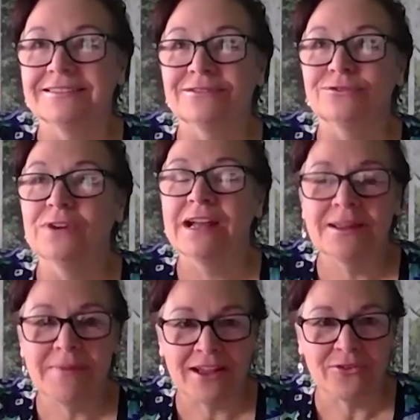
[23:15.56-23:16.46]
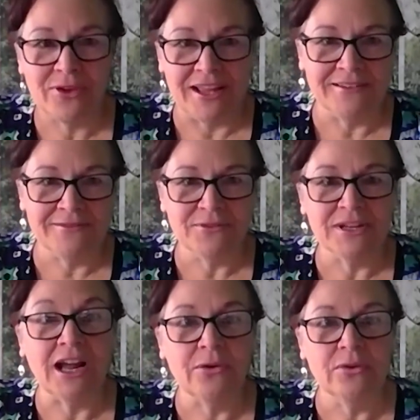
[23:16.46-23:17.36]
Way back when, when
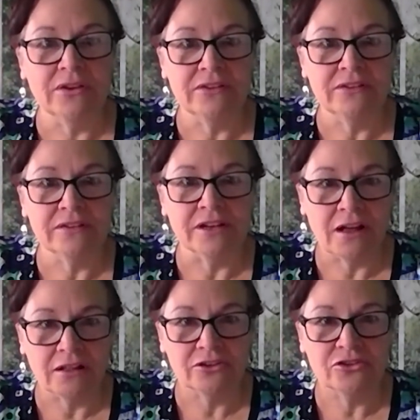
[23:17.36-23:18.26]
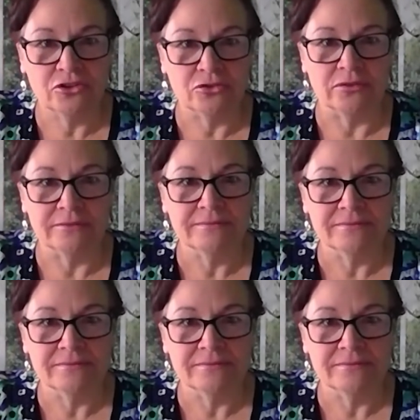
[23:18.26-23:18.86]
I was a college student,